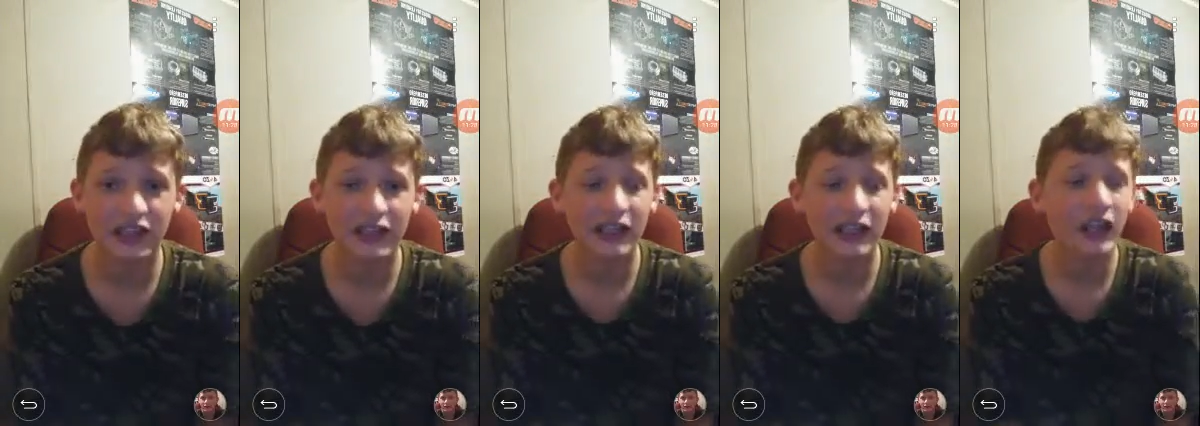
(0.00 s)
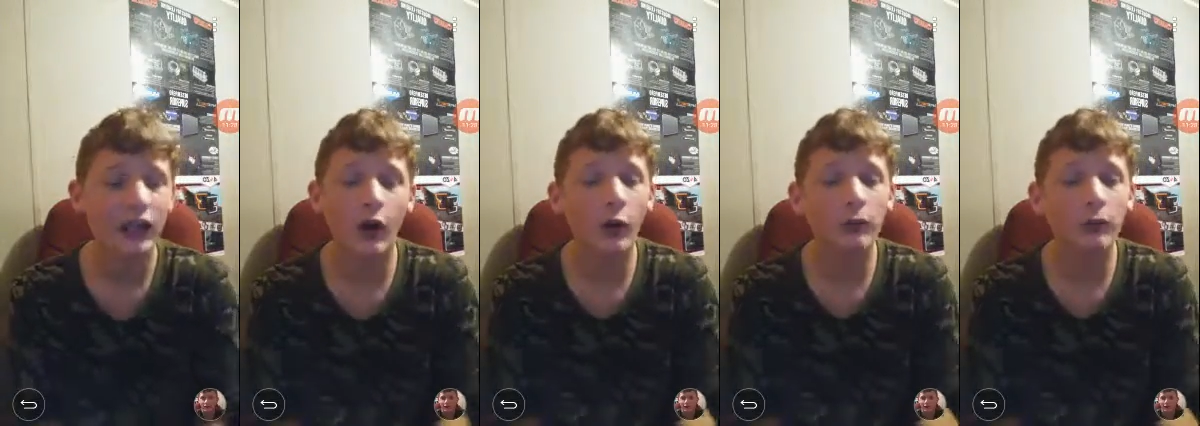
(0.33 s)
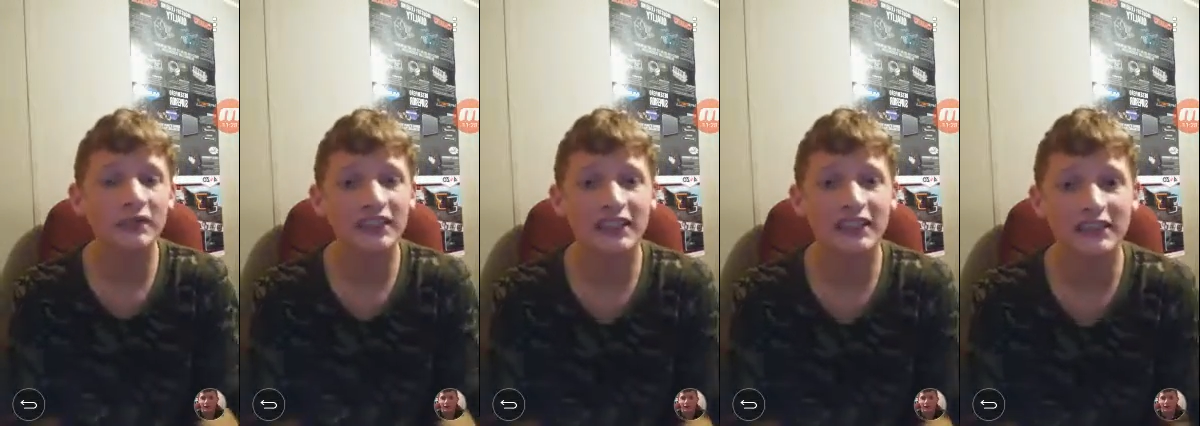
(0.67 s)
and I hope
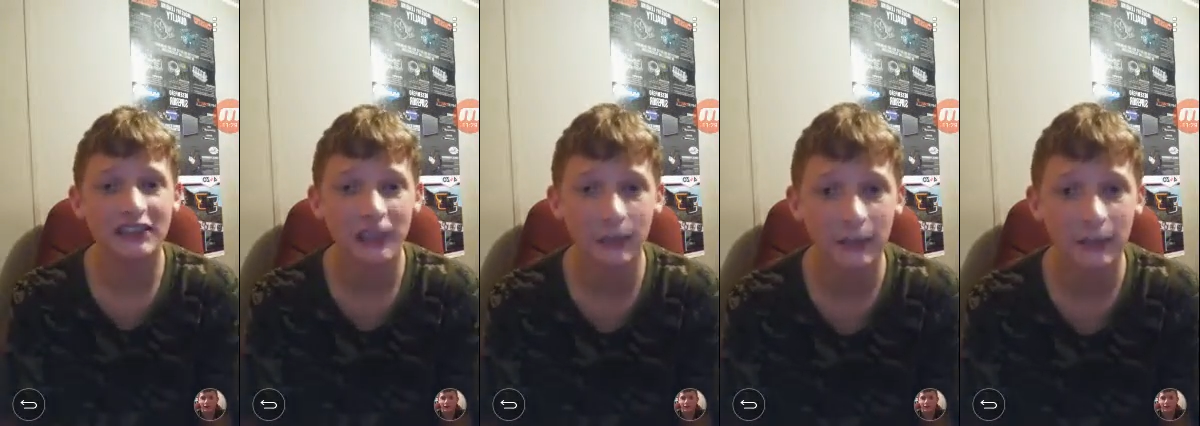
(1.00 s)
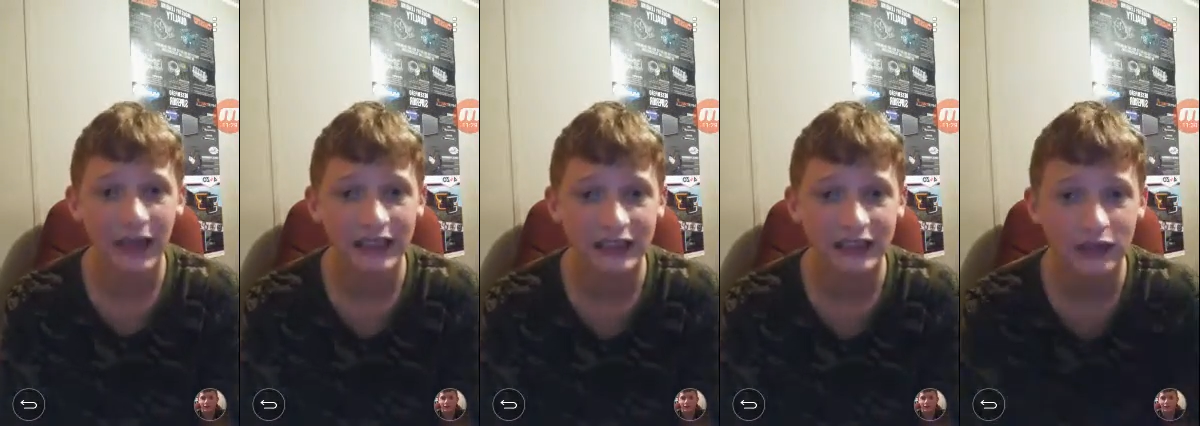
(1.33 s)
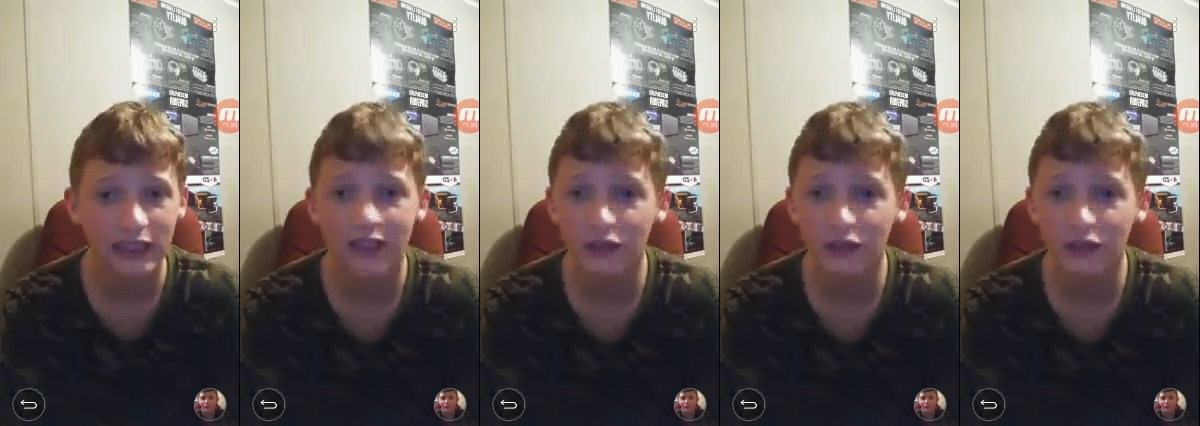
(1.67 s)
we get to come back to it.